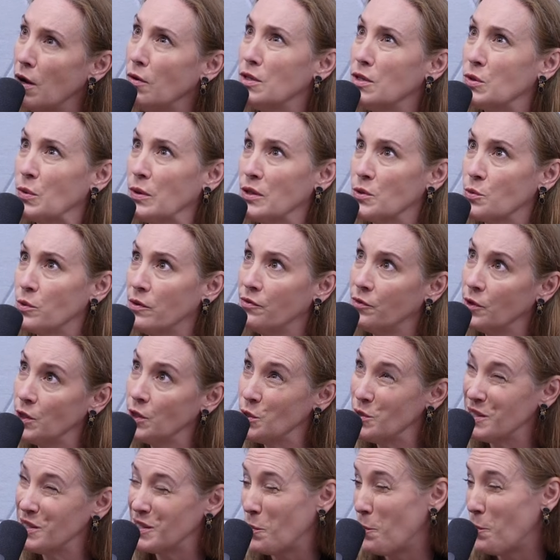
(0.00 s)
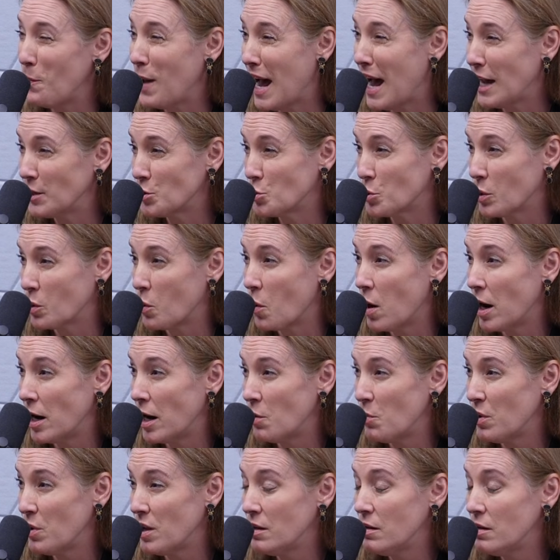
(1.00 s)
is what's referred to as a match
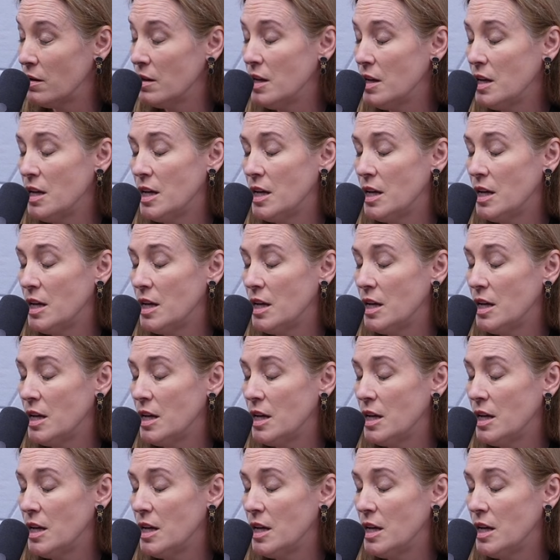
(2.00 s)
requirement.